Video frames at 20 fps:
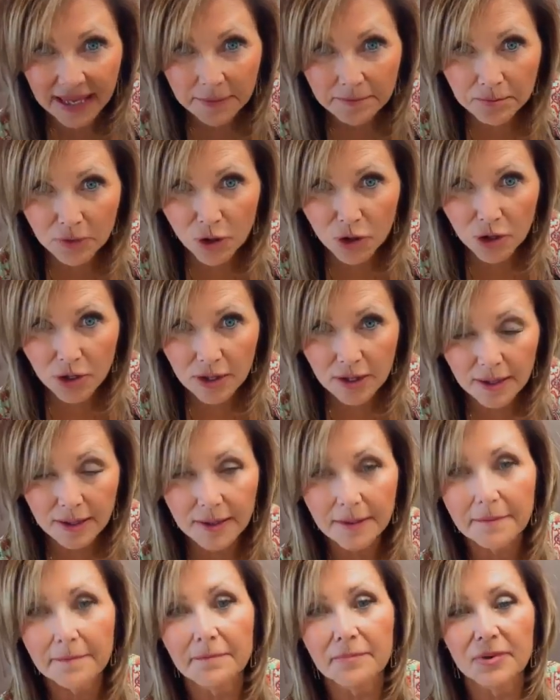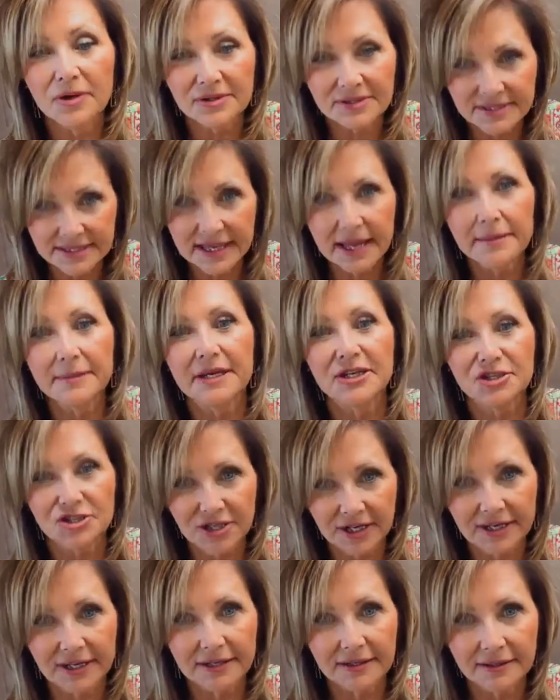Maple
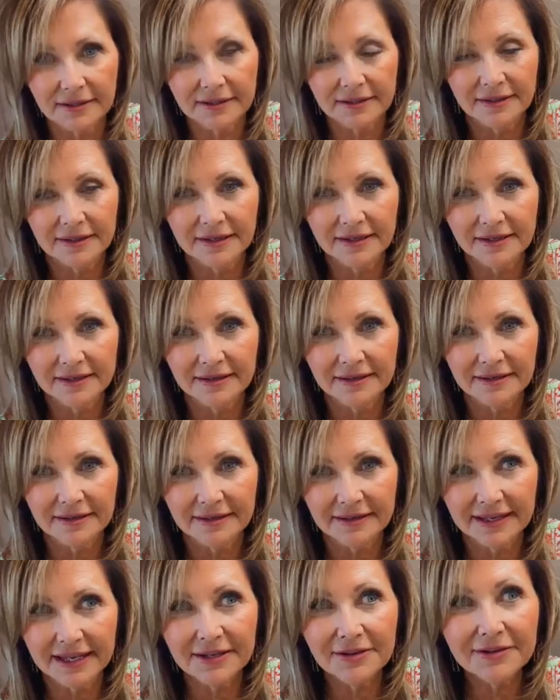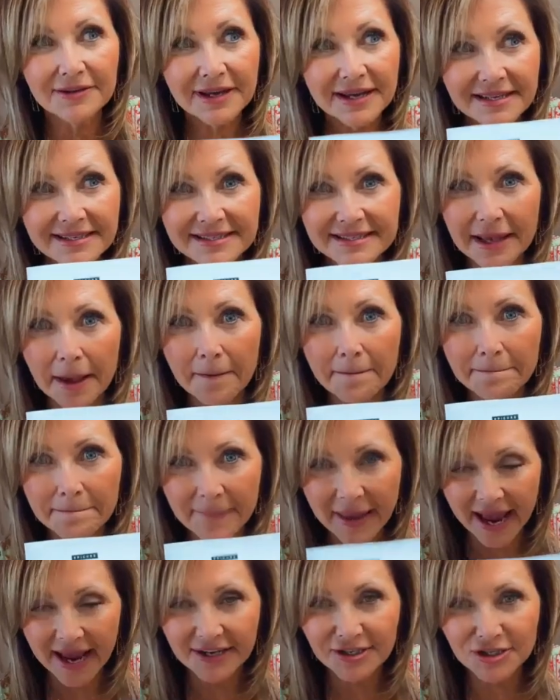balsamic chicken. Can you guys
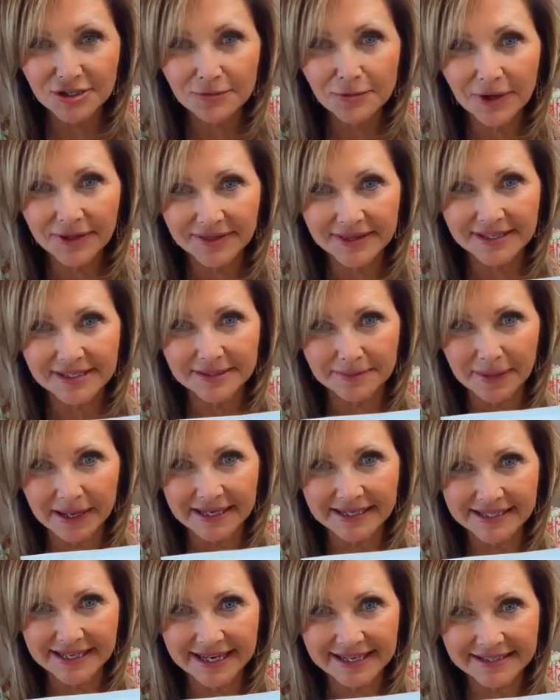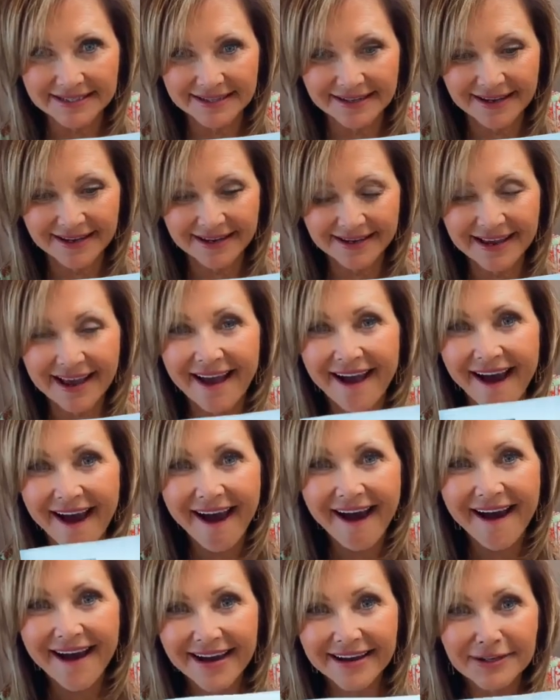imagine what this might taste like?
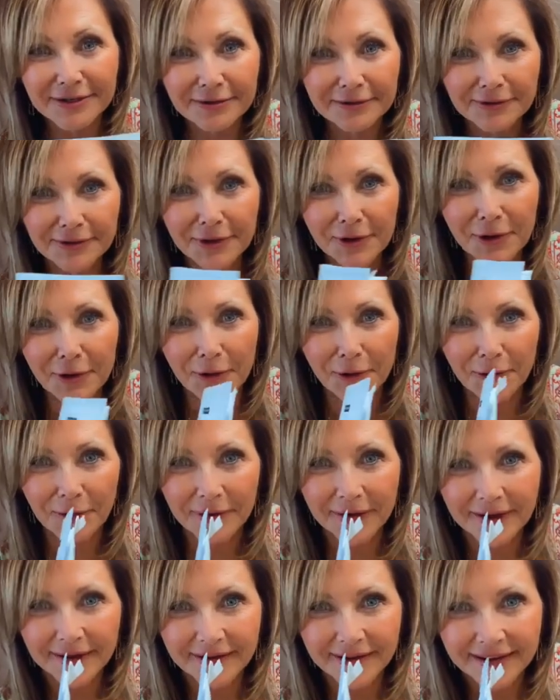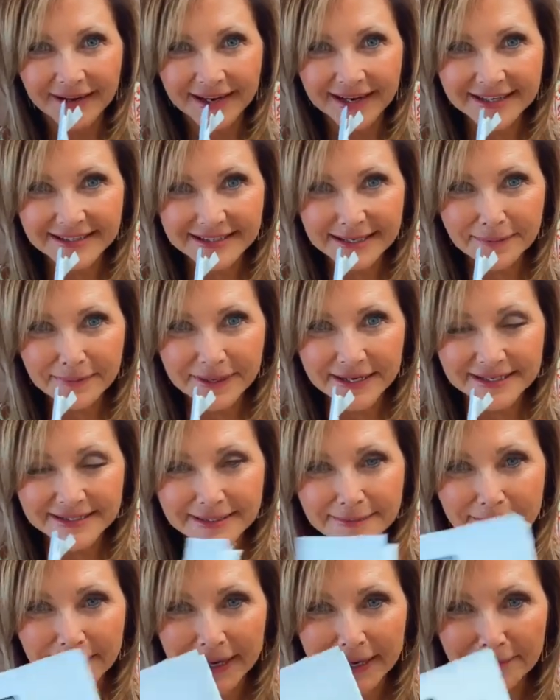I don't know. It's a
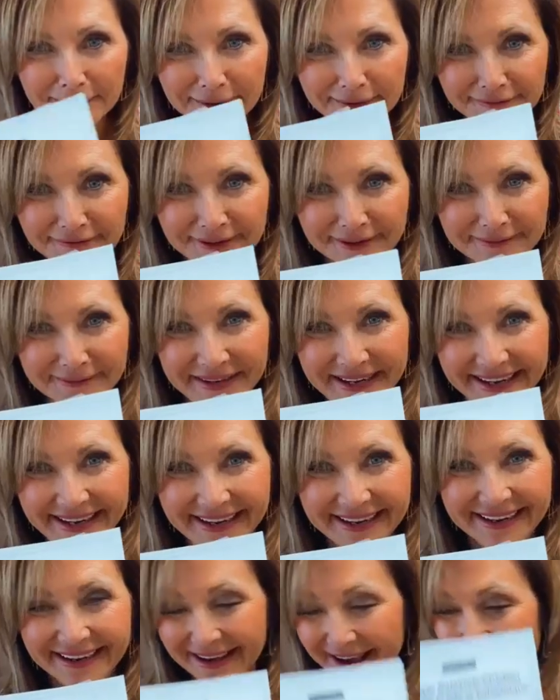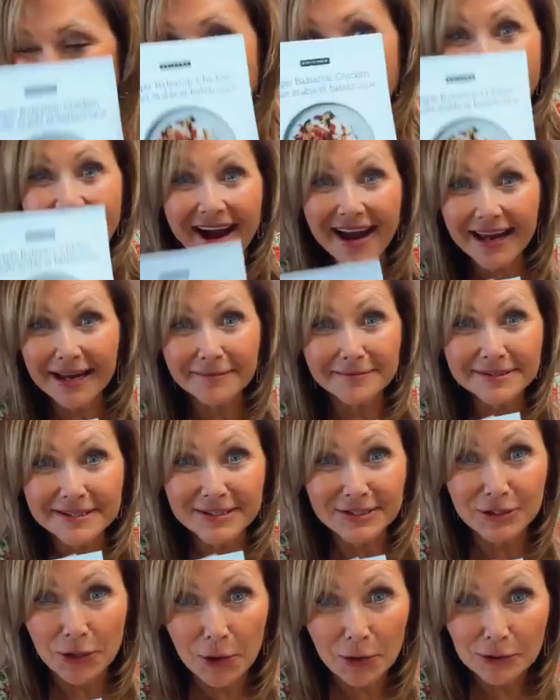piece of paper for me. I
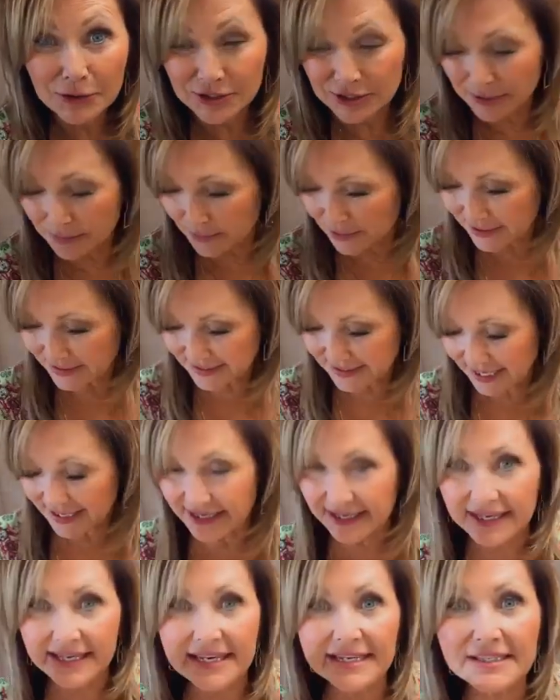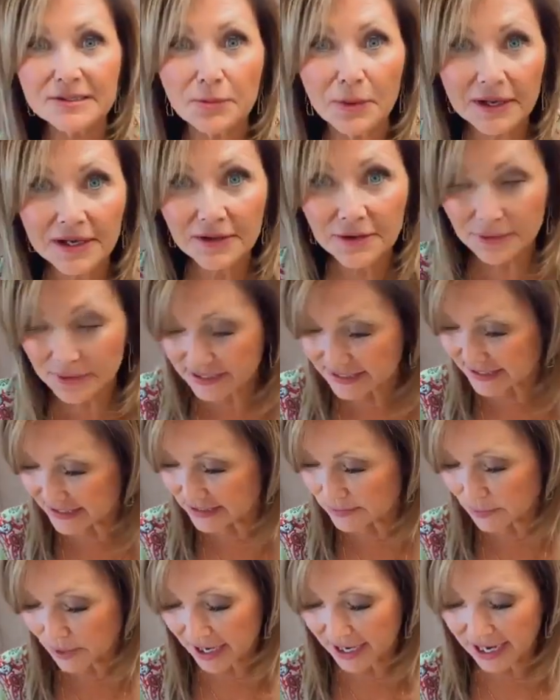am so super excited. It's one of the
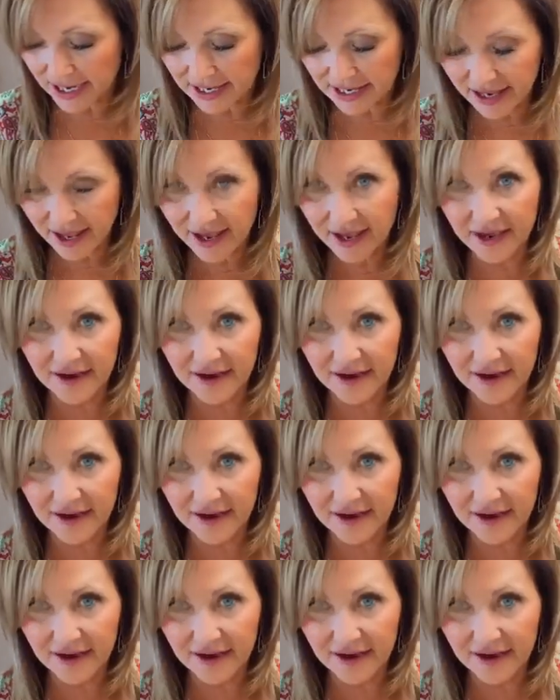reasons why I